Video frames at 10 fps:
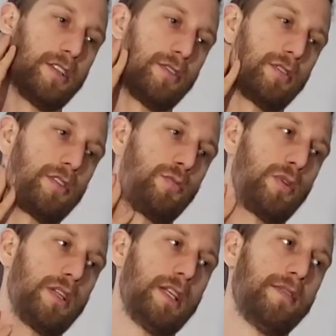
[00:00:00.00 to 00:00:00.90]
So it can
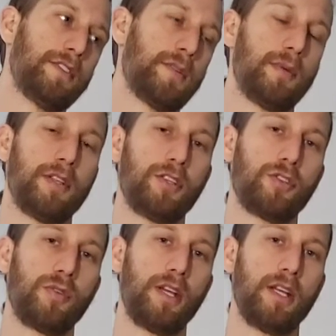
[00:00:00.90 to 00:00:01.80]
relieve some of the
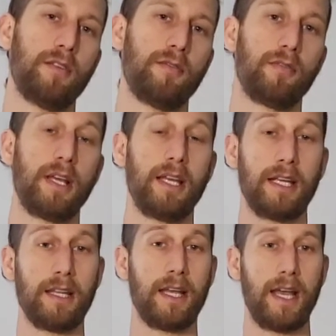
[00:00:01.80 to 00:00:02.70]
strain of getting
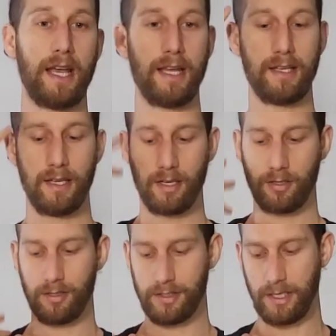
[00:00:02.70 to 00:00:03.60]
in the head,
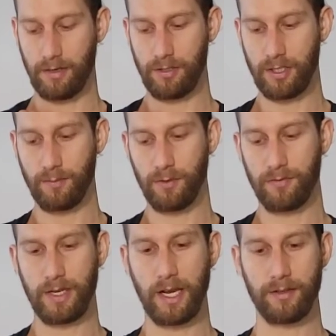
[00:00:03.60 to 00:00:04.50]
cause the energy to move
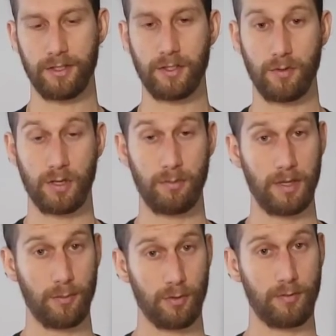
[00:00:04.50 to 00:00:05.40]
down so it can
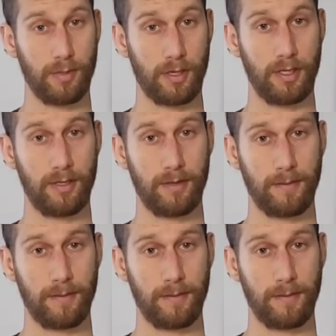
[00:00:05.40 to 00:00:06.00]
be more embodied.